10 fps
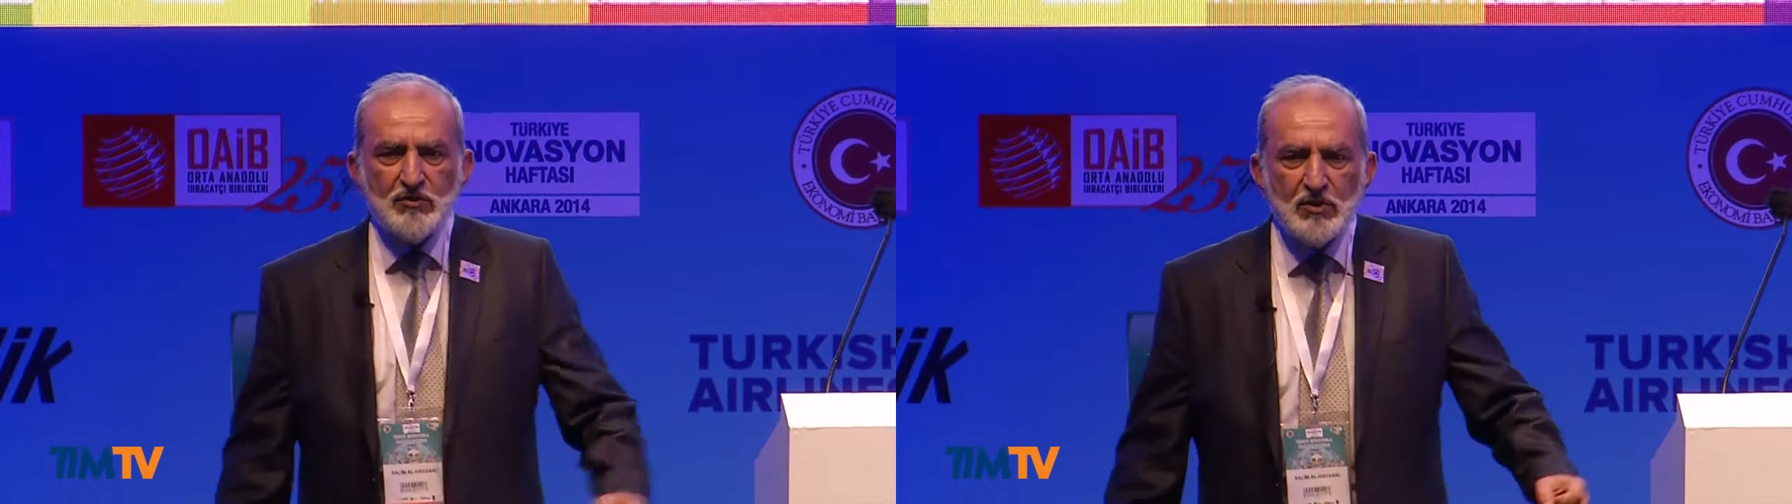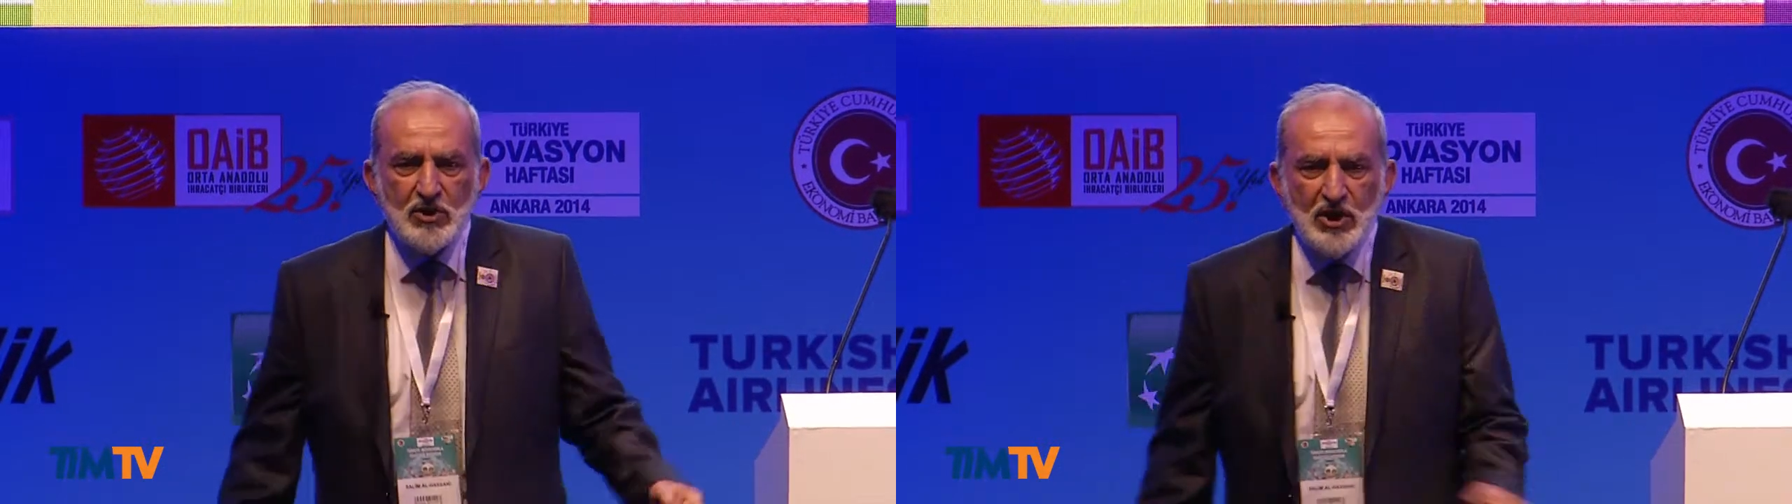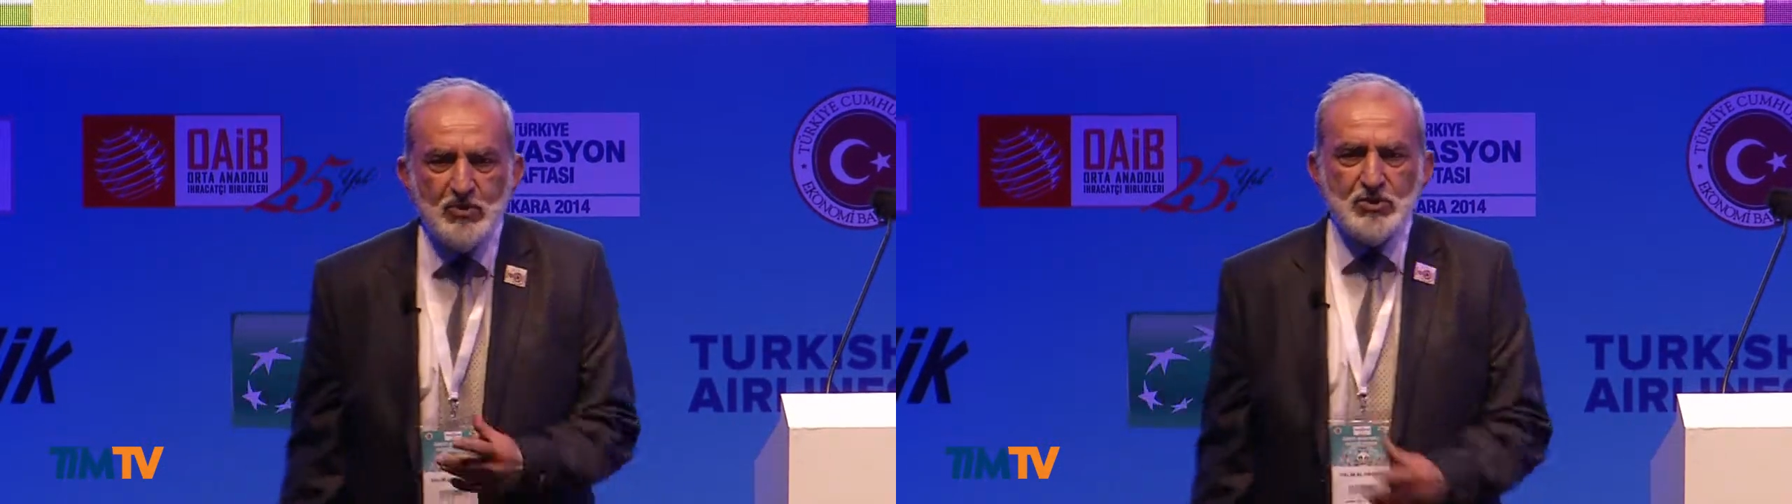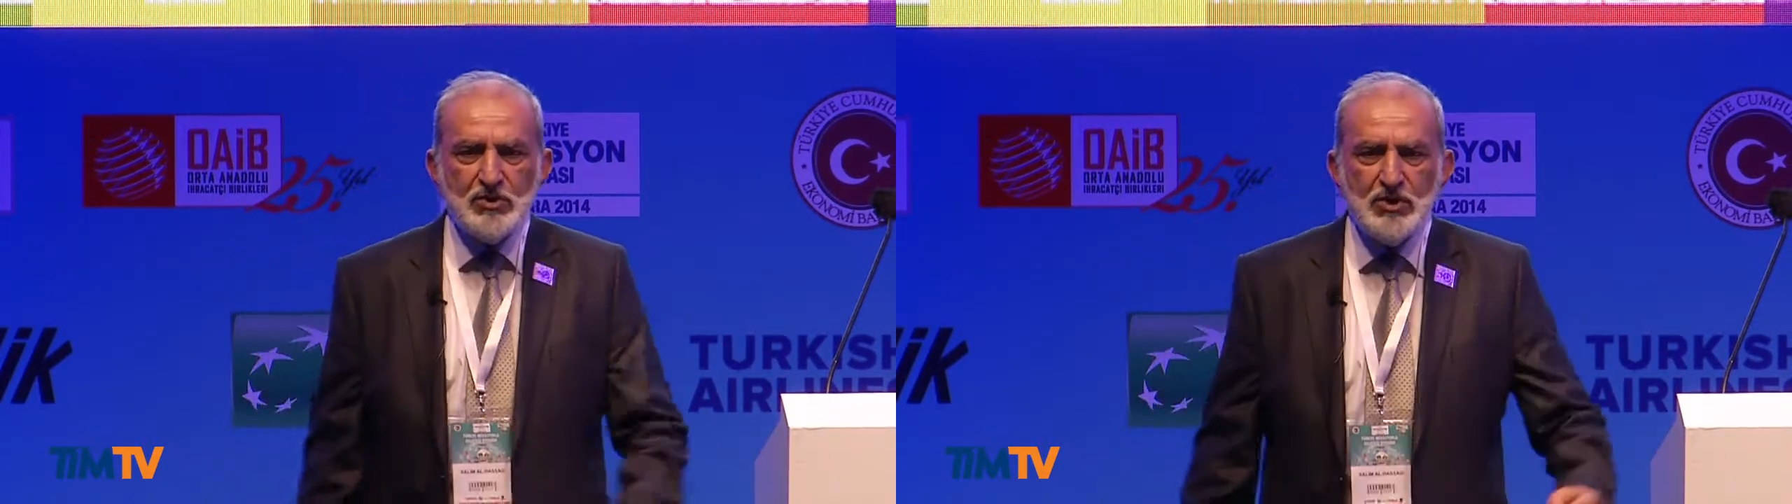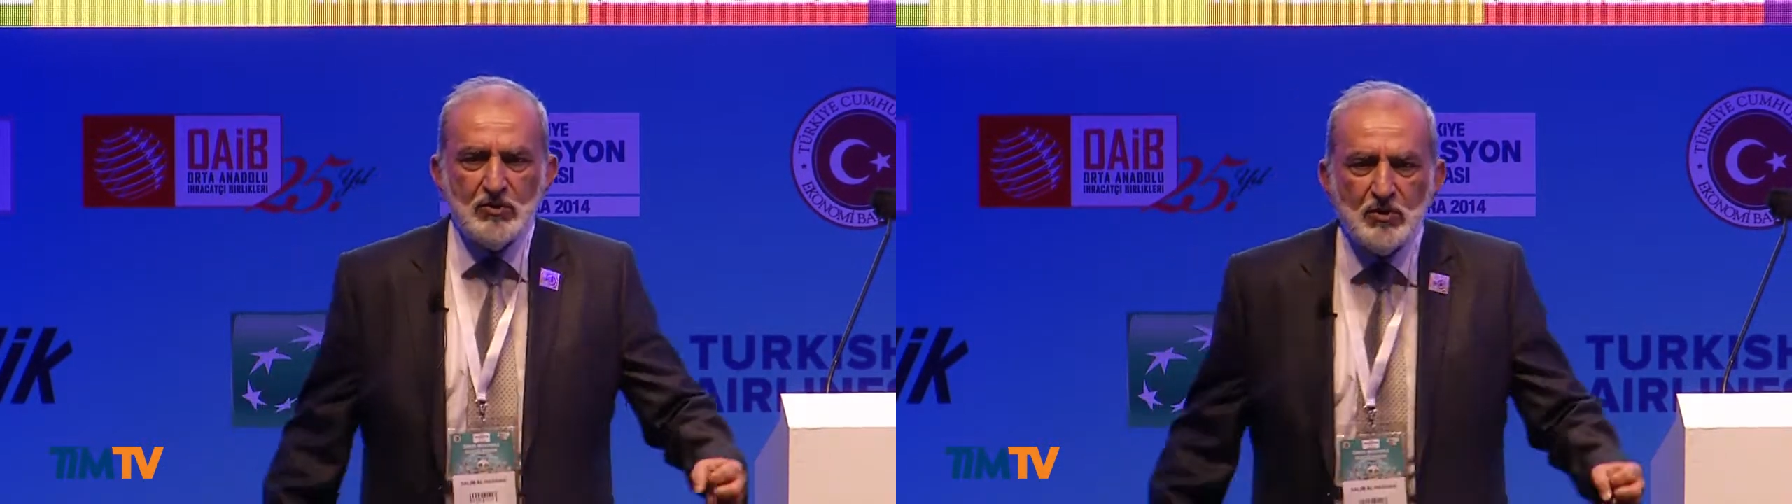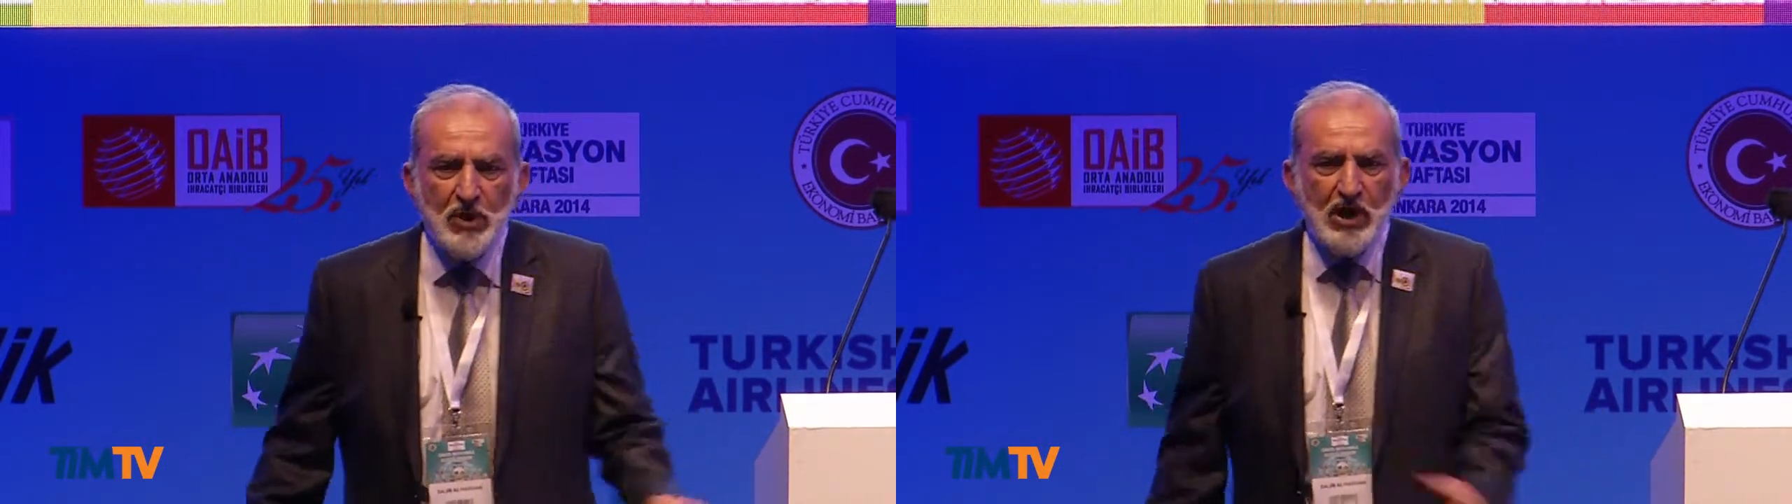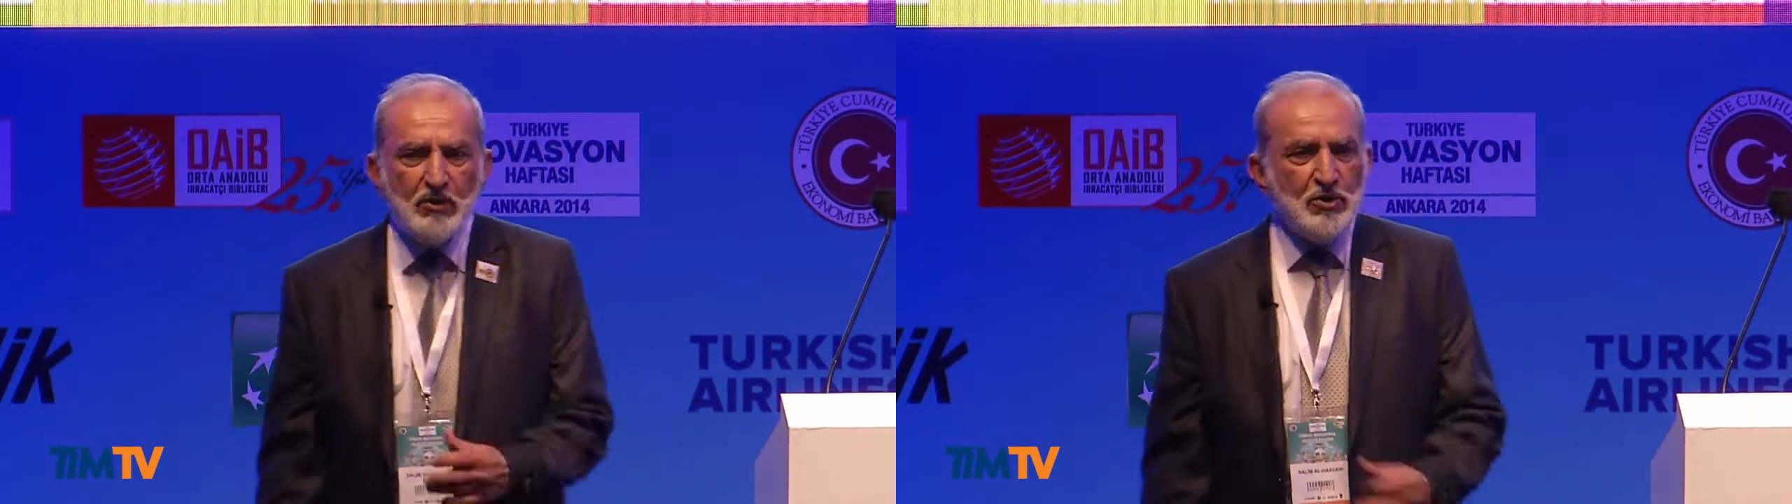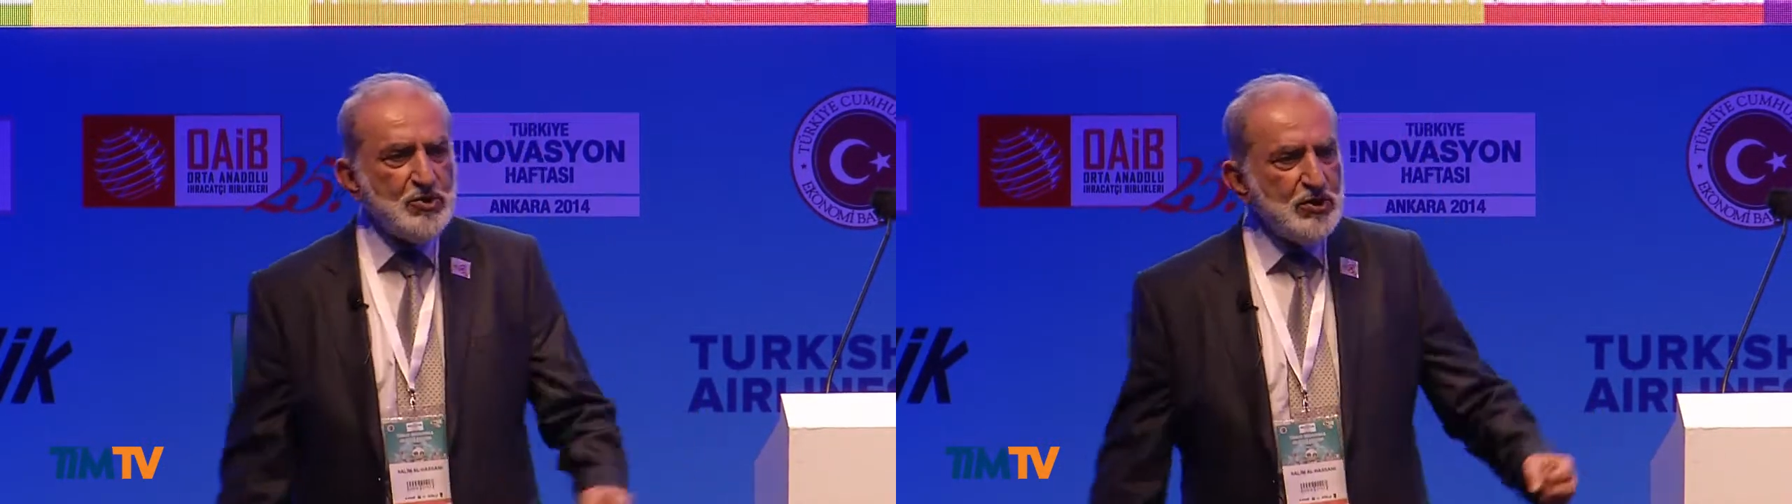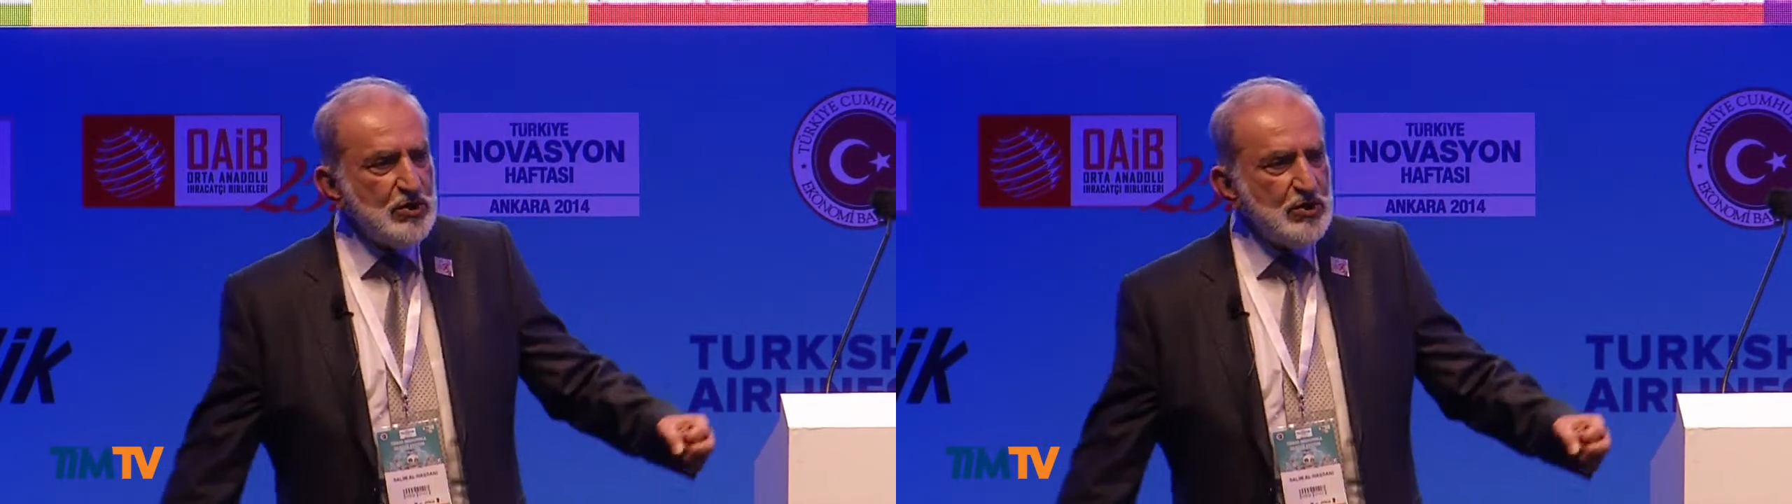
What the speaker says: into the chemistry, into the biology,